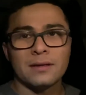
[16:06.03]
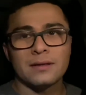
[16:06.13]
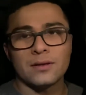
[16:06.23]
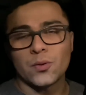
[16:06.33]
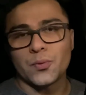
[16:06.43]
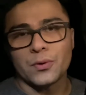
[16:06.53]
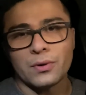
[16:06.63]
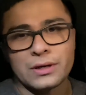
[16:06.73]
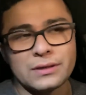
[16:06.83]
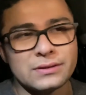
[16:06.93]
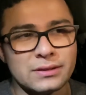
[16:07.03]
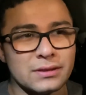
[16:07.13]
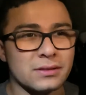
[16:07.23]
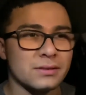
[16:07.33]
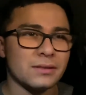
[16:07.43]
No pre-workout
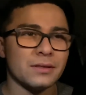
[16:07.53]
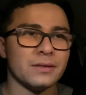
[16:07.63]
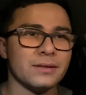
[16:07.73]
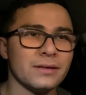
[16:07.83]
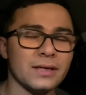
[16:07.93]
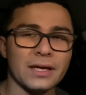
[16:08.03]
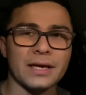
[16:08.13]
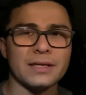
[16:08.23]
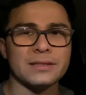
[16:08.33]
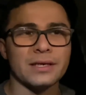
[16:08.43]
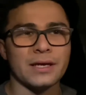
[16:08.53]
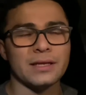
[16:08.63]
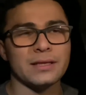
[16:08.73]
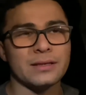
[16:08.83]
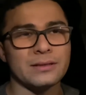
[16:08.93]
sucks, and I can't take
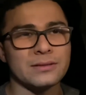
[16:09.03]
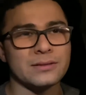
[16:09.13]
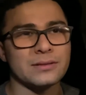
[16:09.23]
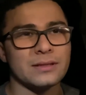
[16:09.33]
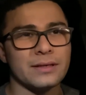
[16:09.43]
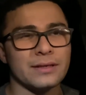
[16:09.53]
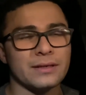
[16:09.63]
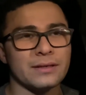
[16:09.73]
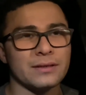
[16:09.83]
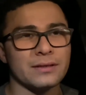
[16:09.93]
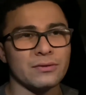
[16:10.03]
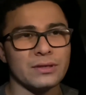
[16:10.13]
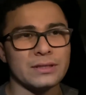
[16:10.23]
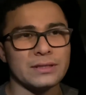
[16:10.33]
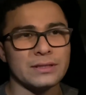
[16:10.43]
anything else like
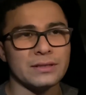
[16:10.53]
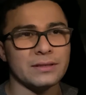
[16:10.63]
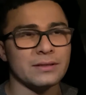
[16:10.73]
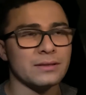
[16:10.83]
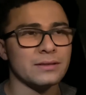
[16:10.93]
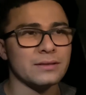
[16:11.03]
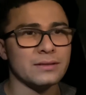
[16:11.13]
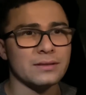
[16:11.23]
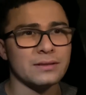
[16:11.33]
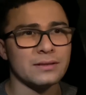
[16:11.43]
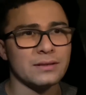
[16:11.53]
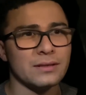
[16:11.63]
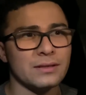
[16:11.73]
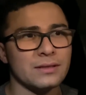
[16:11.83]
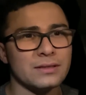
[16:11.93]
creatine,
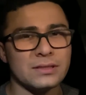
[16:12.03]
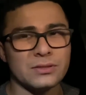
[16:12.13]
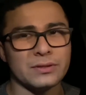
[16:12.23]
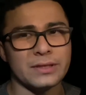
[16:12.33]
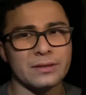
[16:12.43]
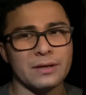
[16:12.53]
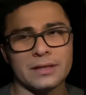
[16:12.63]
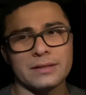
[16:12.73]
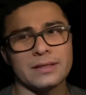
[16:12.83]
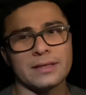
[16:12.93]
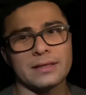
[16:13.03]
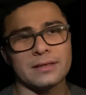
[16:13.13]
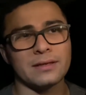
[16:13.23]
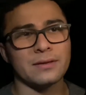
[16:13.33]
citrulline, or anything like that.